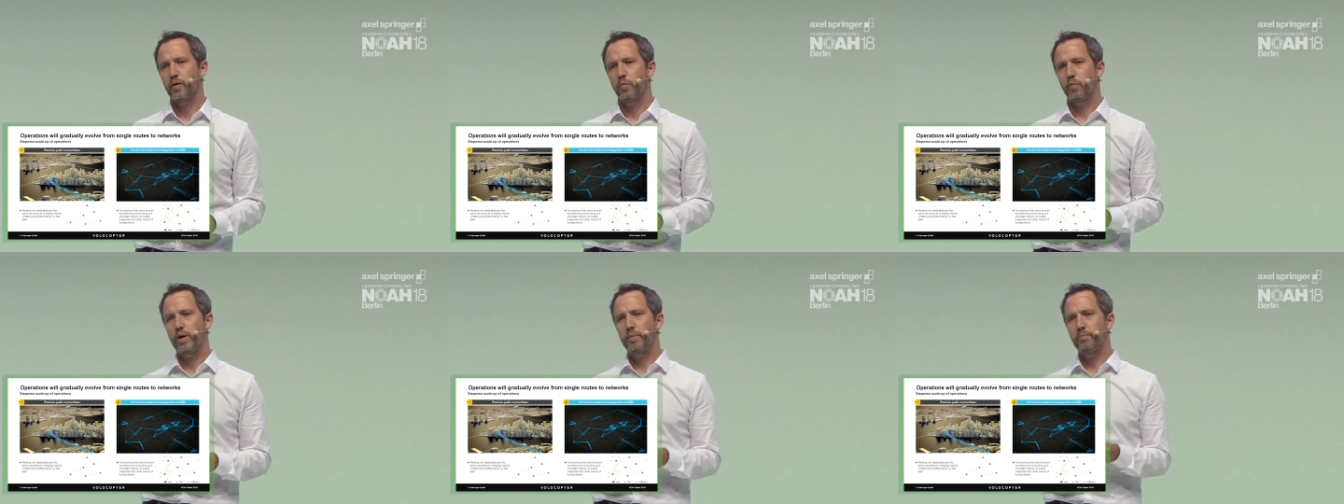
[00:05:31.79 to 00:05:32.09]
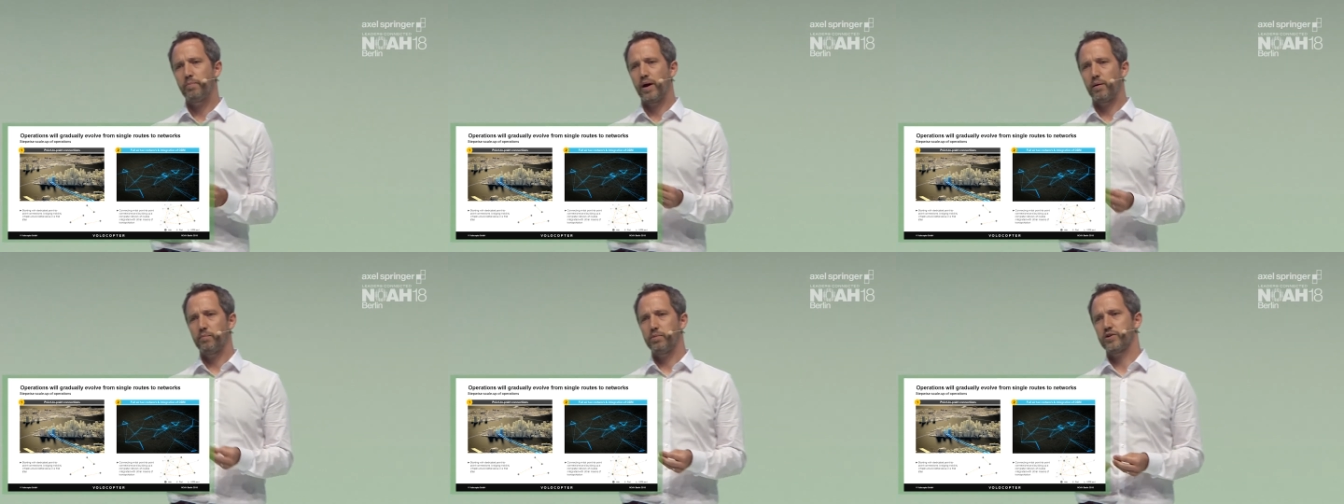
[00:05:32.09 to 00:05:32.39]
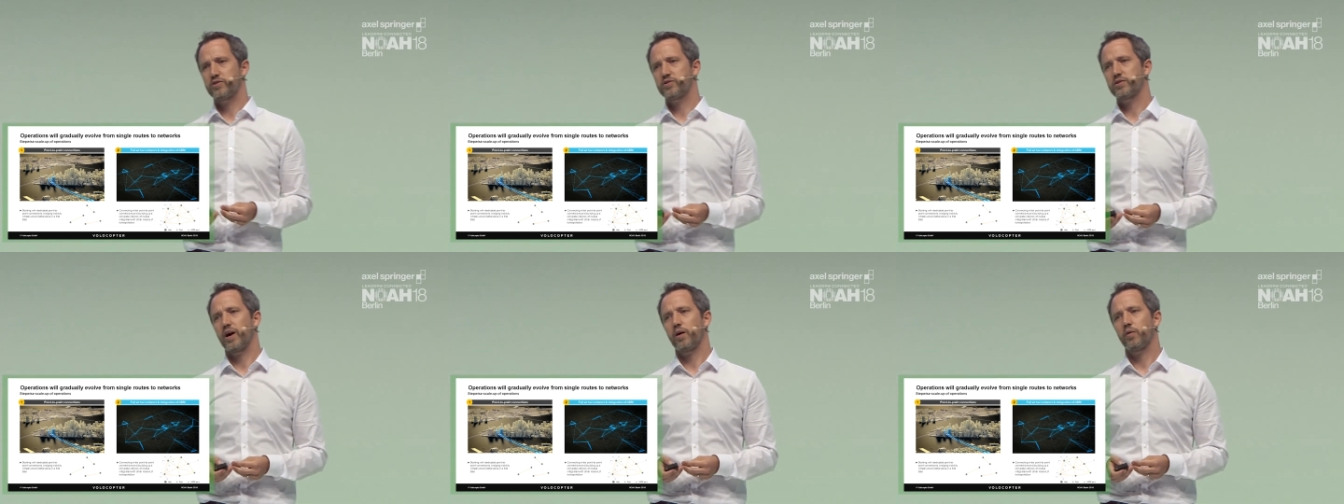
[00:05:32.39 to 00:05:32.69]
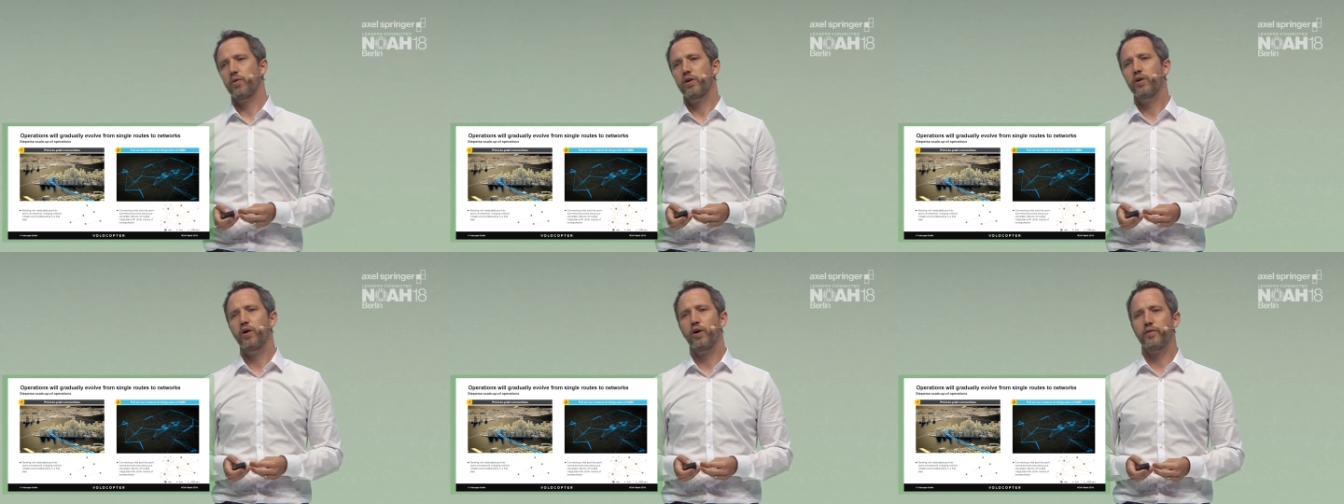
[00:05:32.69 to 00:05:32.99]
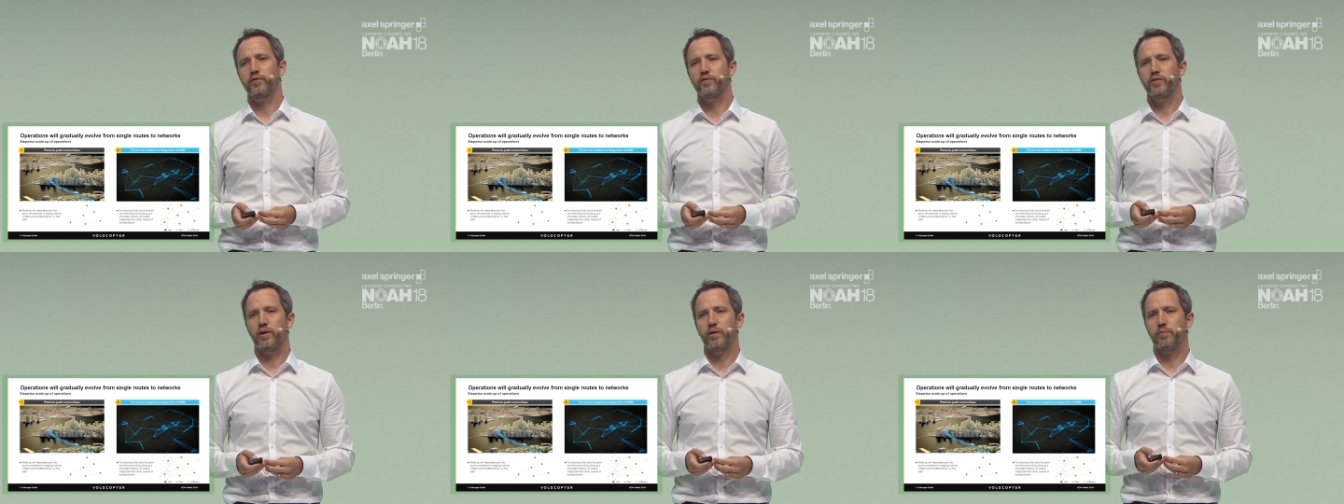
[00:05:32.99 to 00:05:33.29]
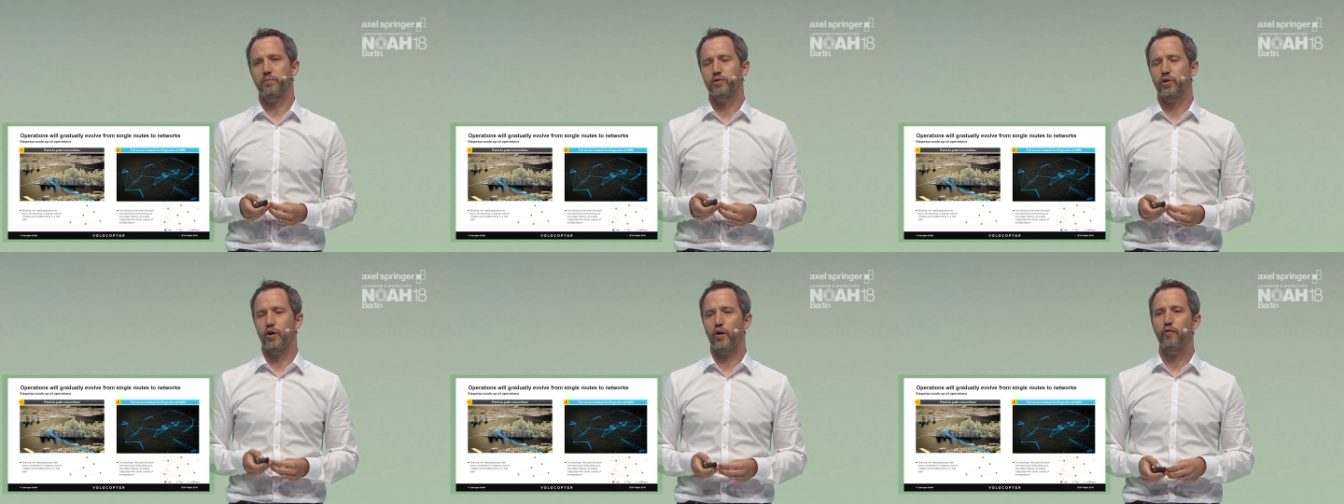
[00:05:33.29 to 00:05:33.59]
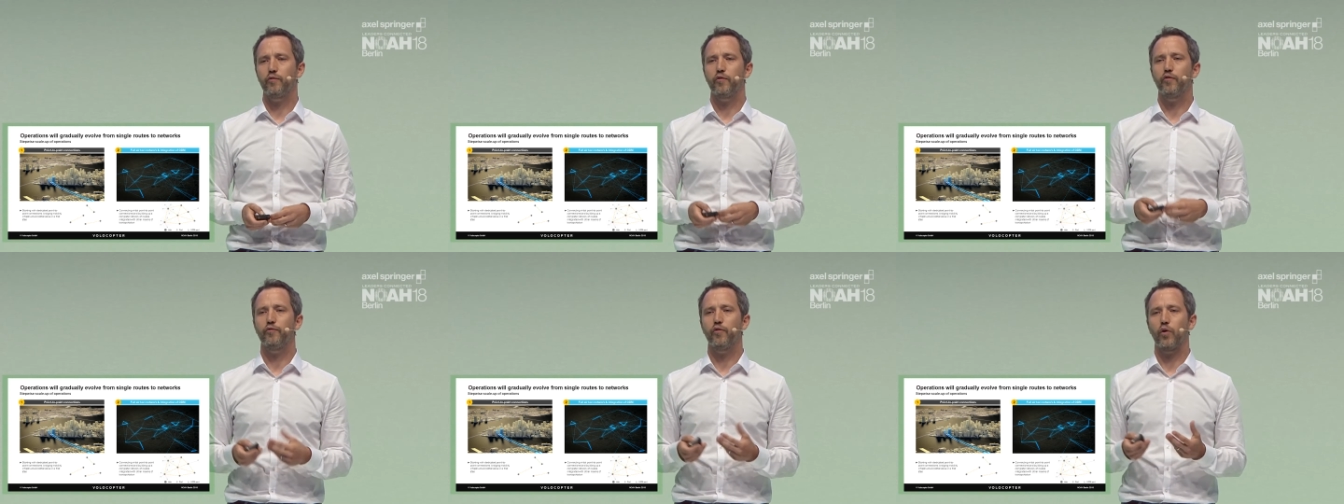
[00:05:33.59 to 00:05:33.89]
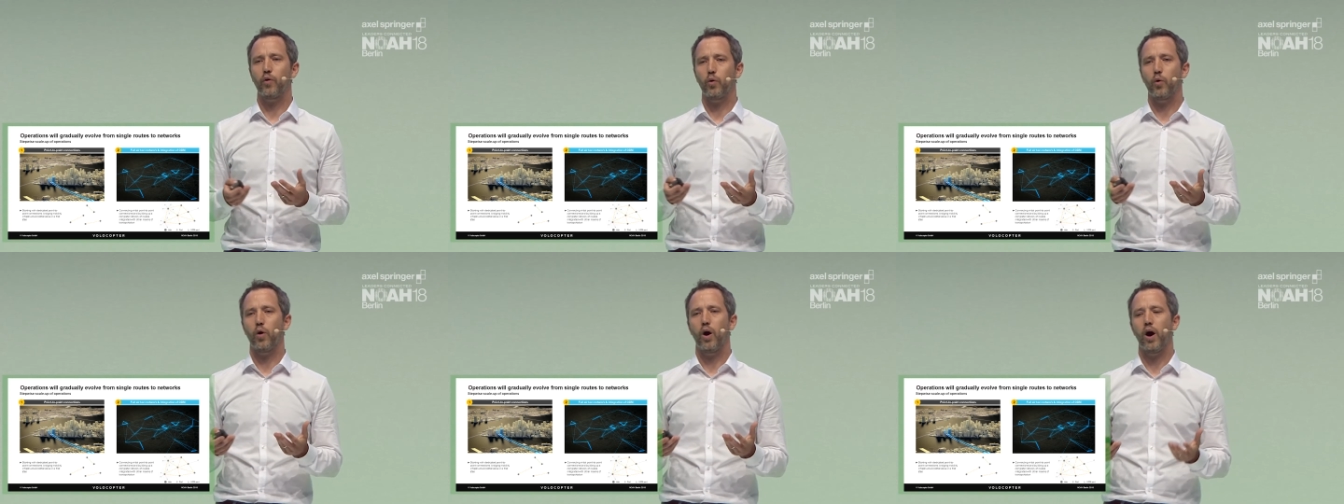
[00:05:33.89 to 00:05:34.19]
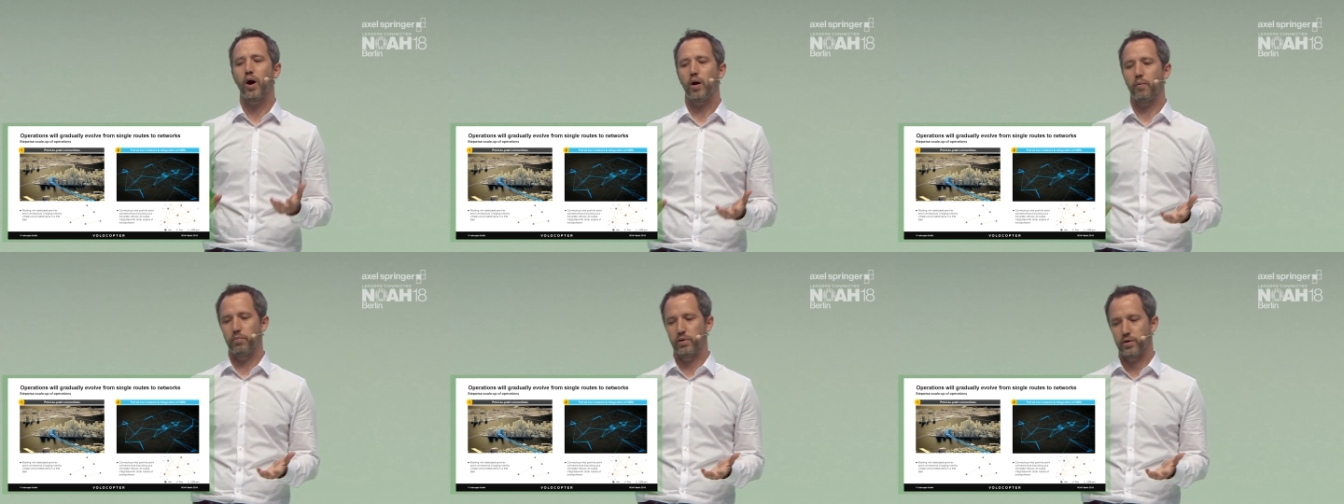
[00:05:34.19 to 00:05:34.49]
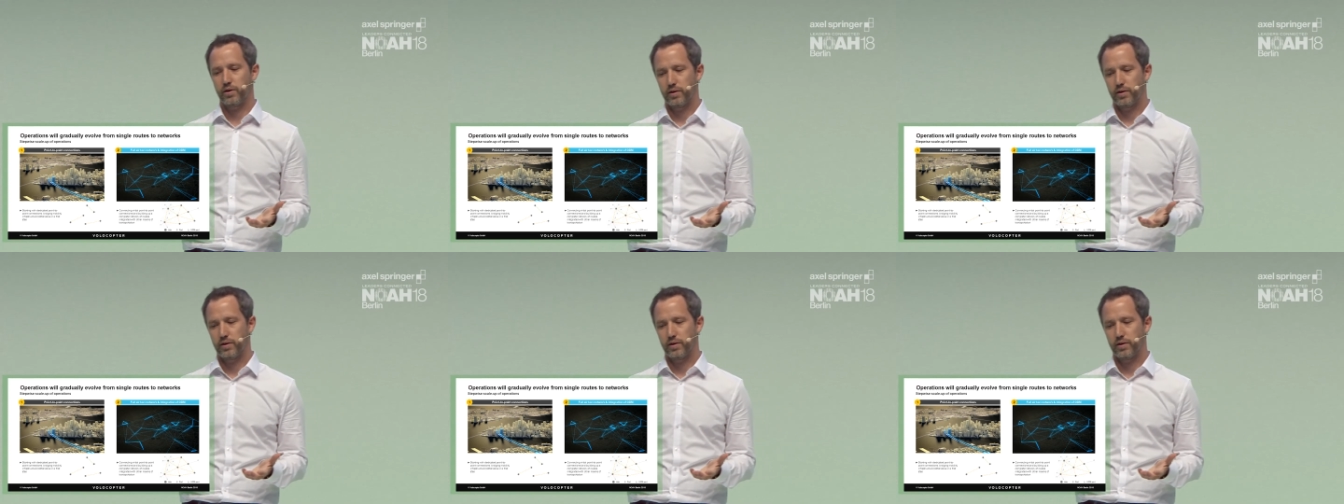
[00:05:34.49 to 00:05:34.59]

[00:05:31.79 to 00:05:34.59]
we published our concept of a Volo Hub.